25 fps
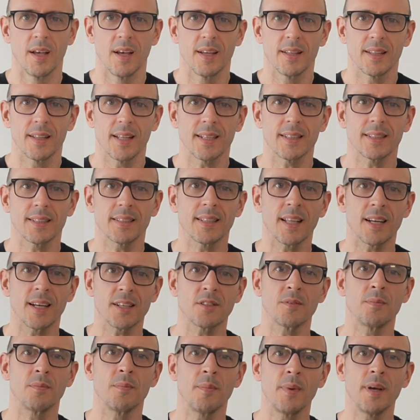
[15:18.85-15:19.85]
That
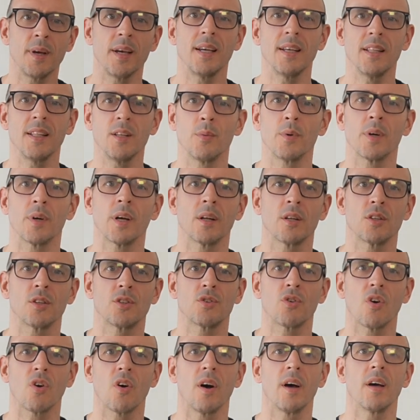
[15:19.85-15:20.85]
doesn't mean that we're going to
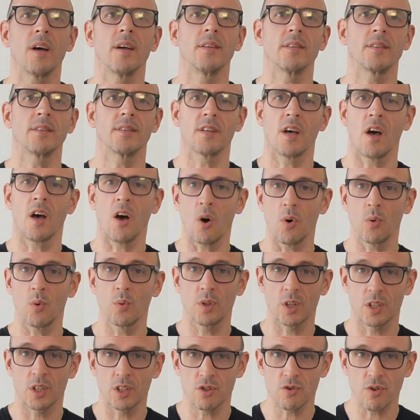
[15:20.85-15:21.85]
try to hold the
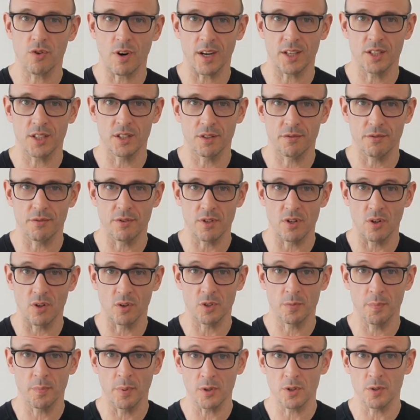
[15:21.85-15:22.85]
contractions for as long as
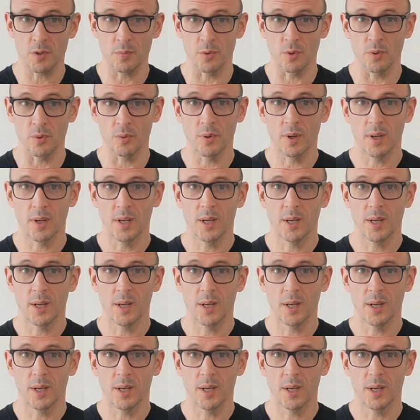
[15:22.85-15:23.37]
possible,